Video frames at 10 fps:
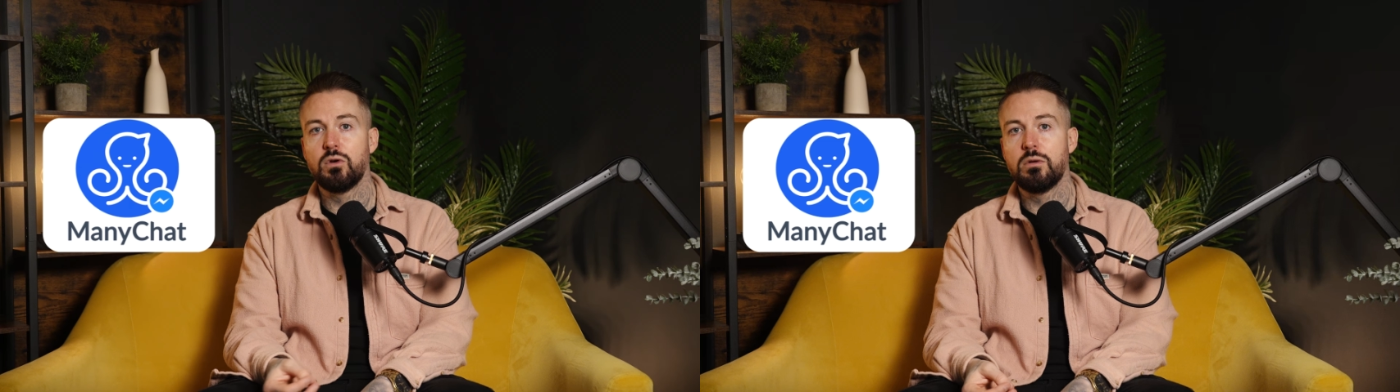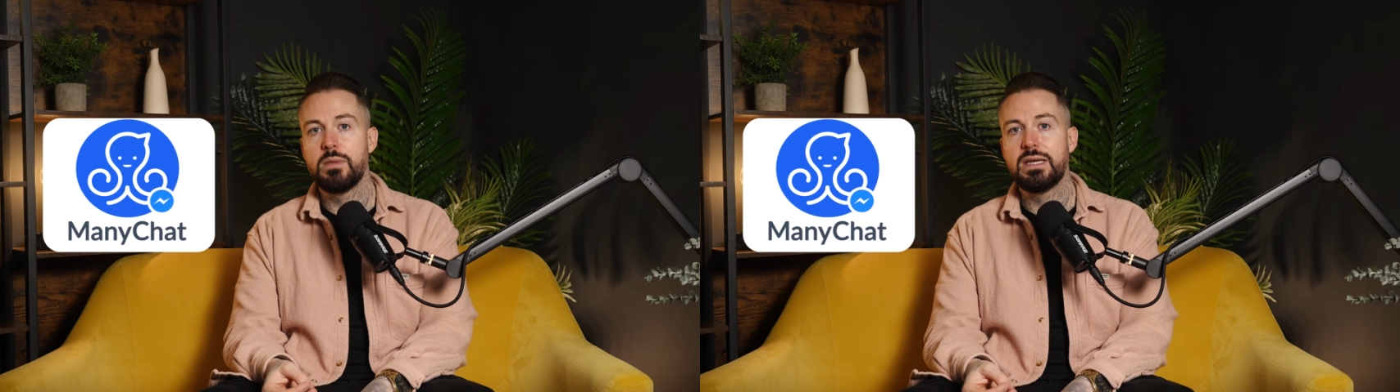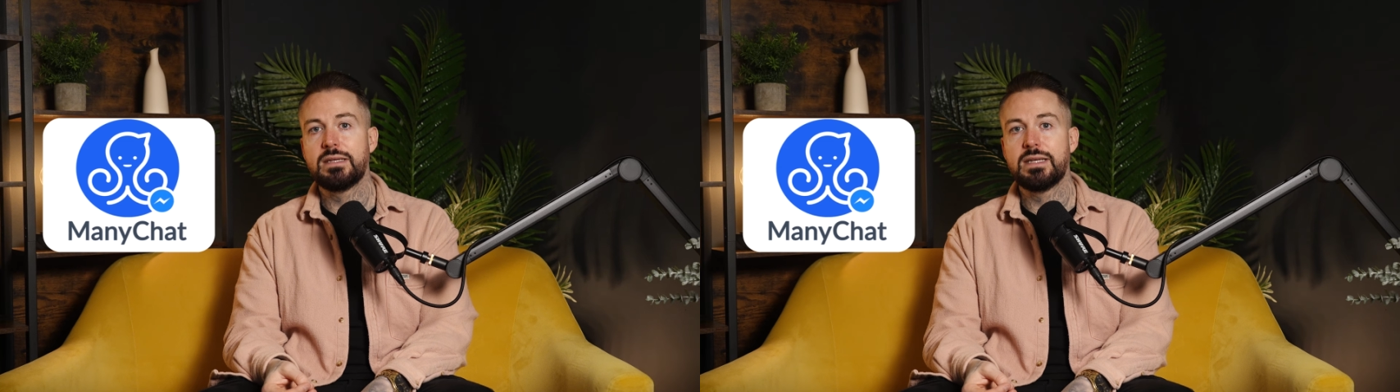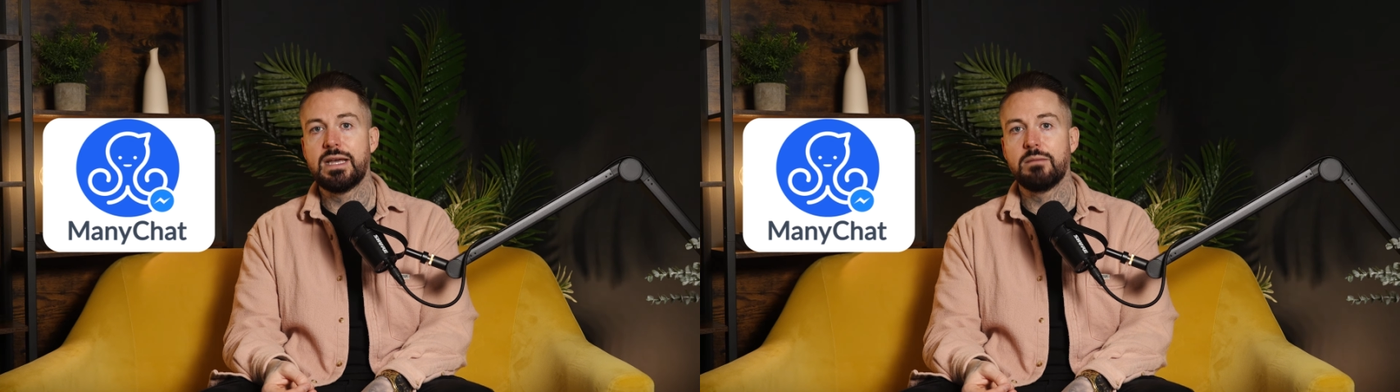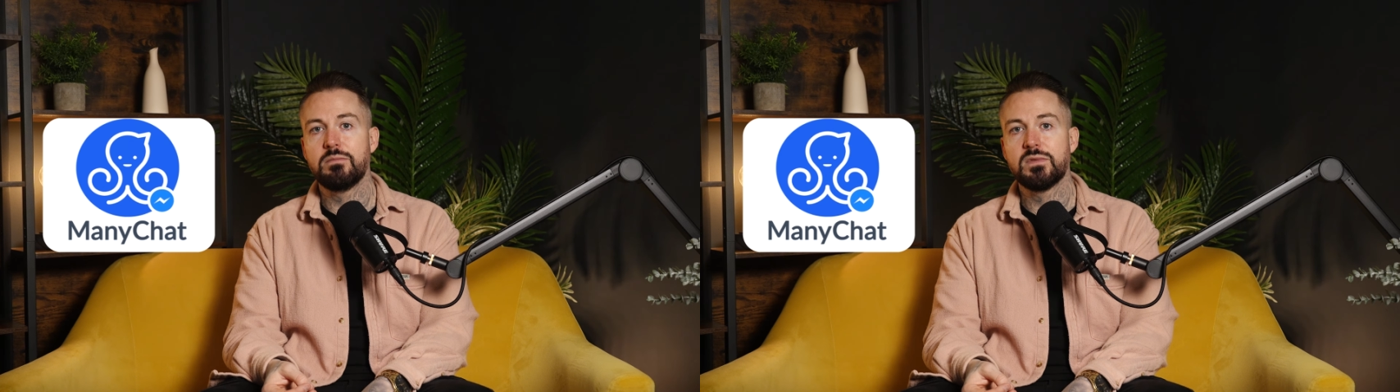automated
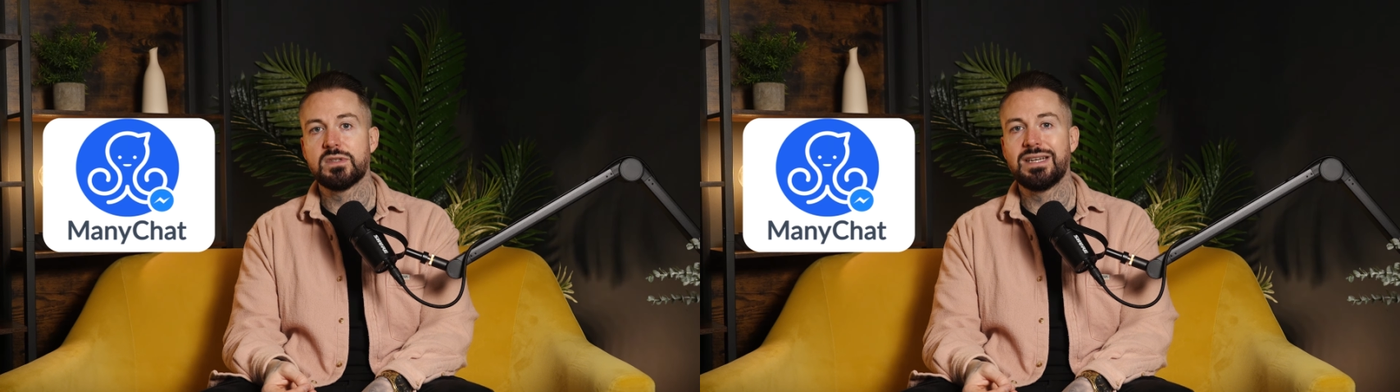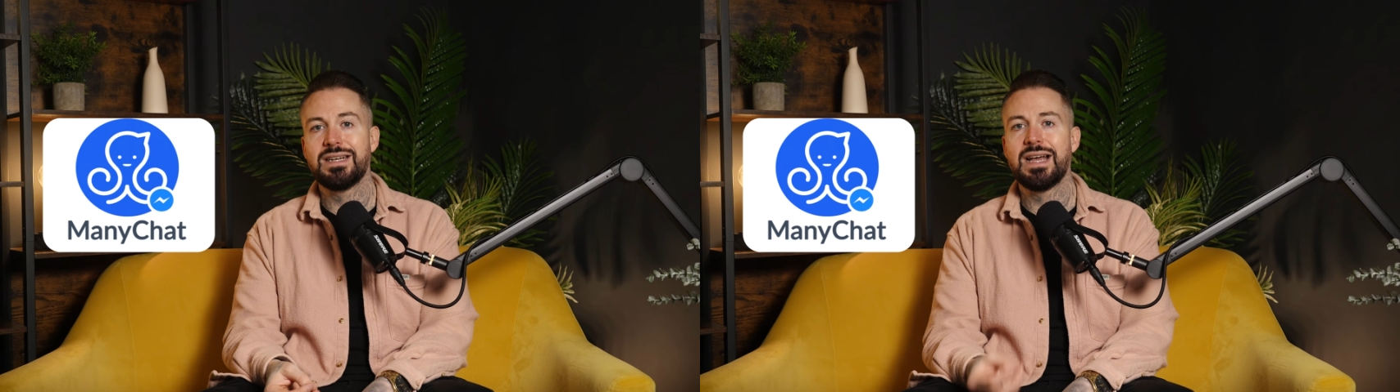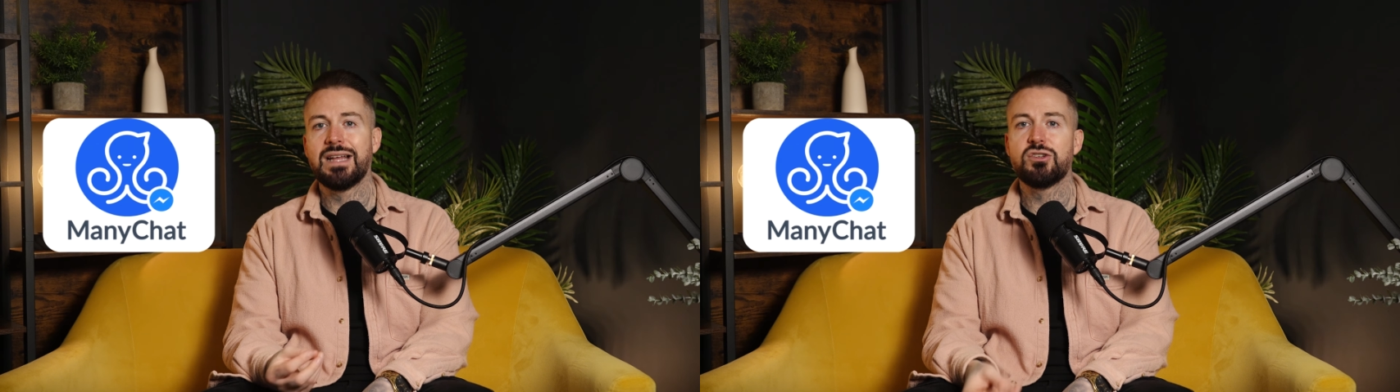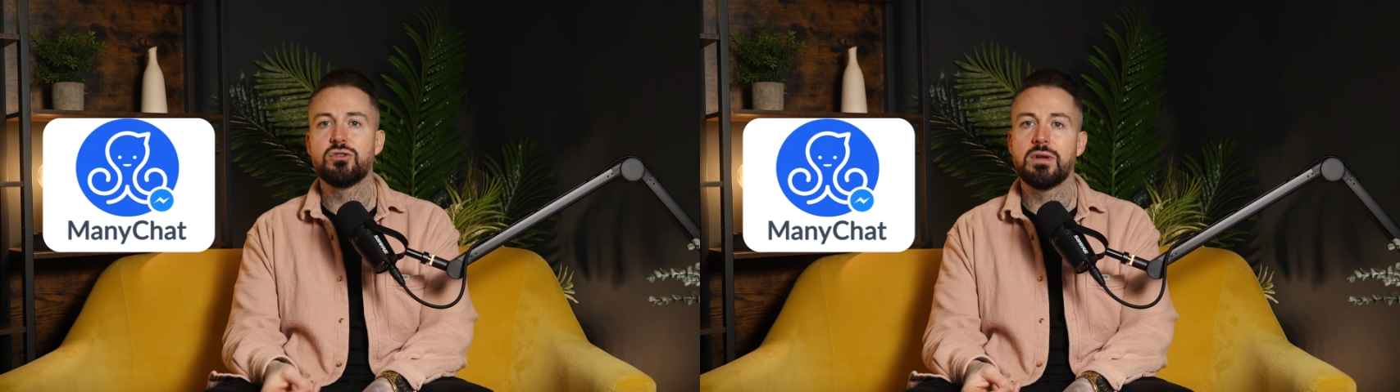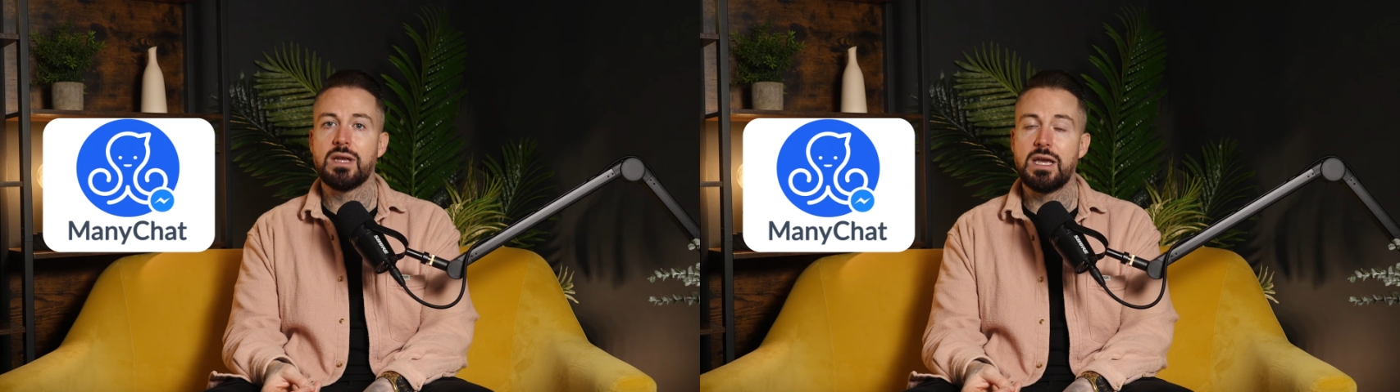DMs can enhance
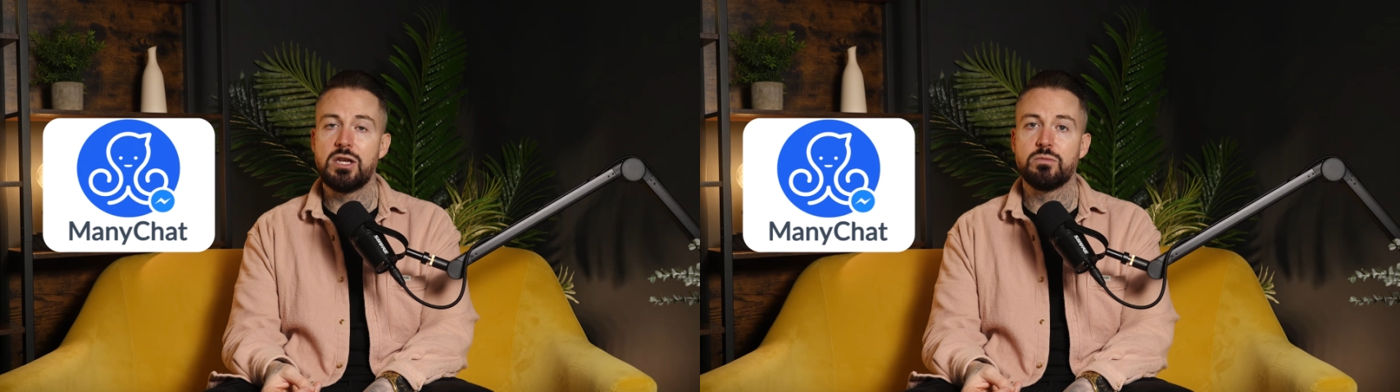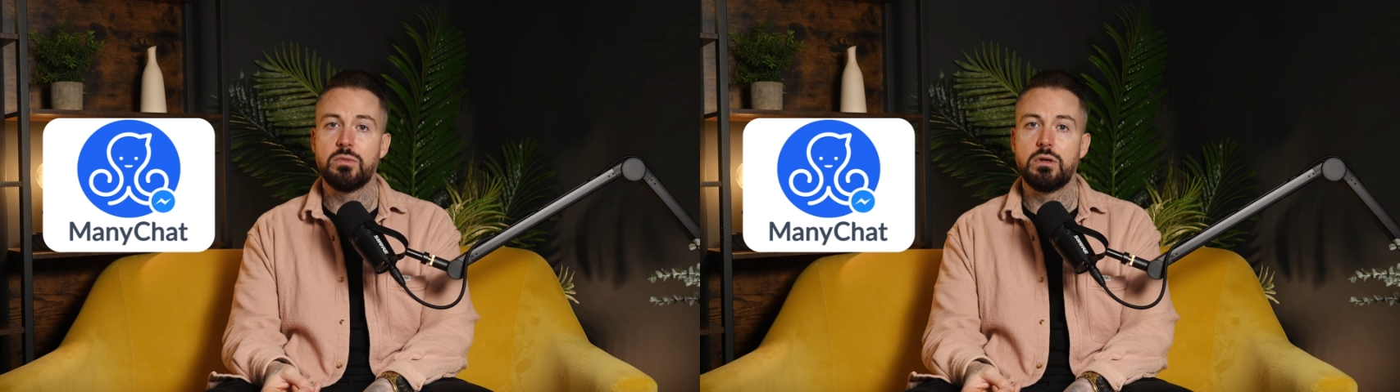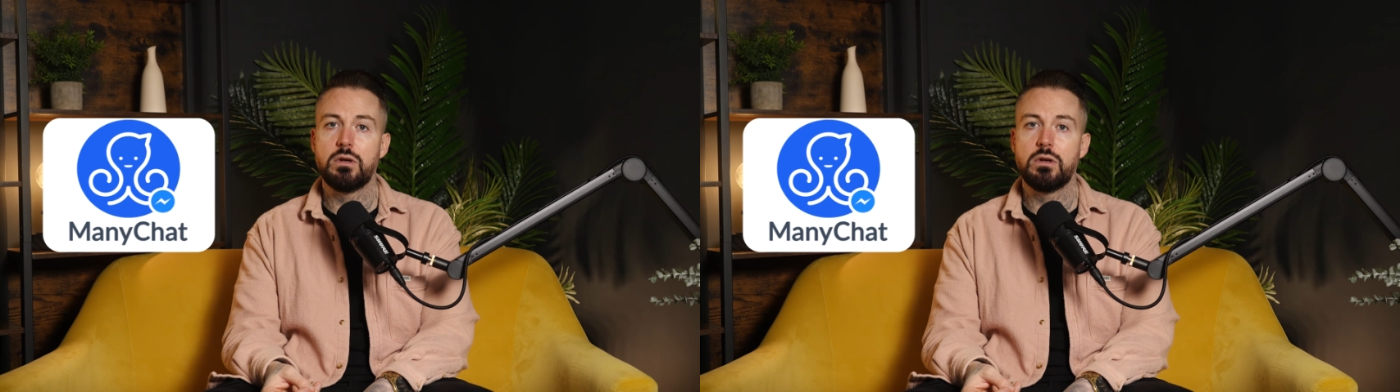your engagement